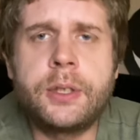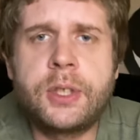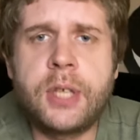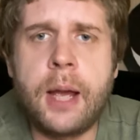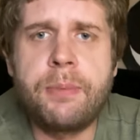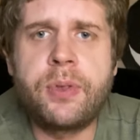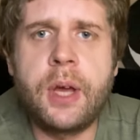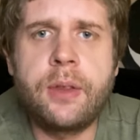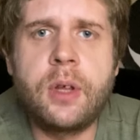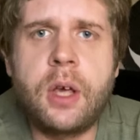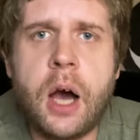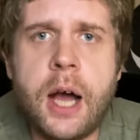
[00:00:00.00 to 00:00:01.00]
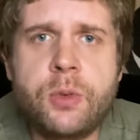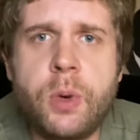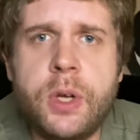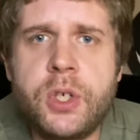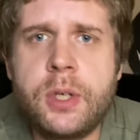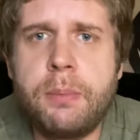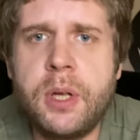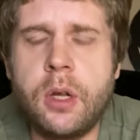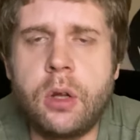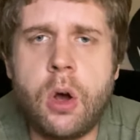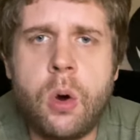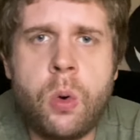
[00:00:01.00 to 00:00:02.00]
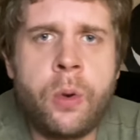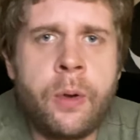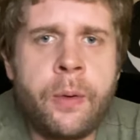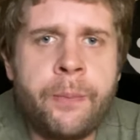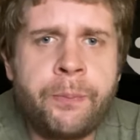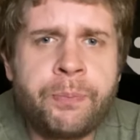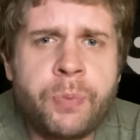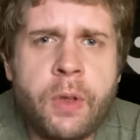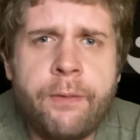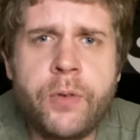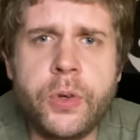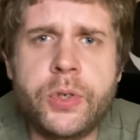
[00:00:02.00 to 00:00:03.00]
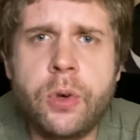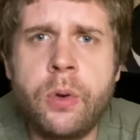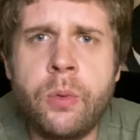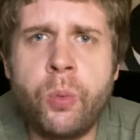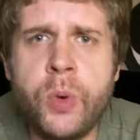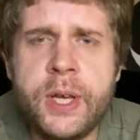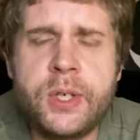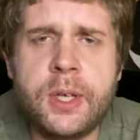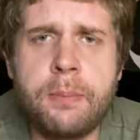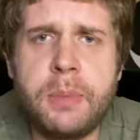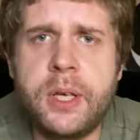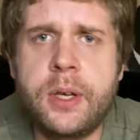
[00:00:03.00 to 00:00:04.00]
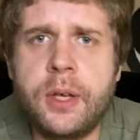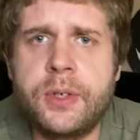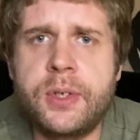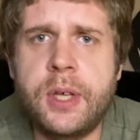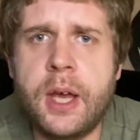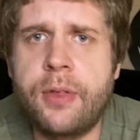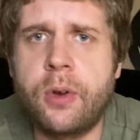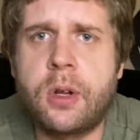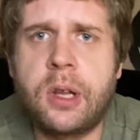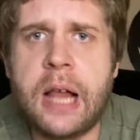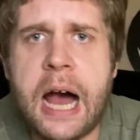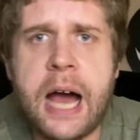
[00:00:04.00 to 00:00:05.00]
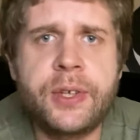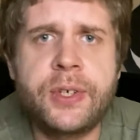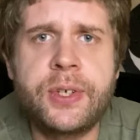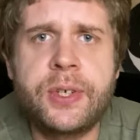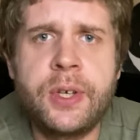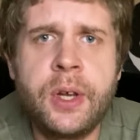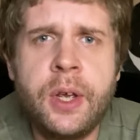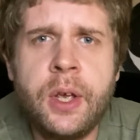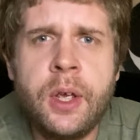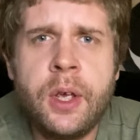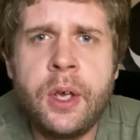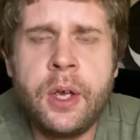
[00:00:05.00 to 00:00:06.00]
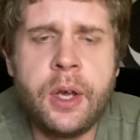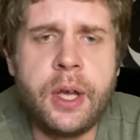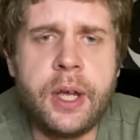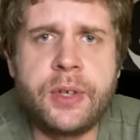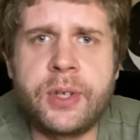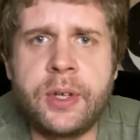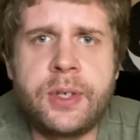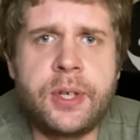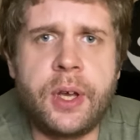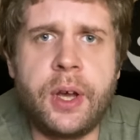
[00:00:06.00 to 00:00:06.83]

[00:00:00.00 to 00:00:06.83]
Same thing, the gods want you to be alone for a certain reason, because the other class isn't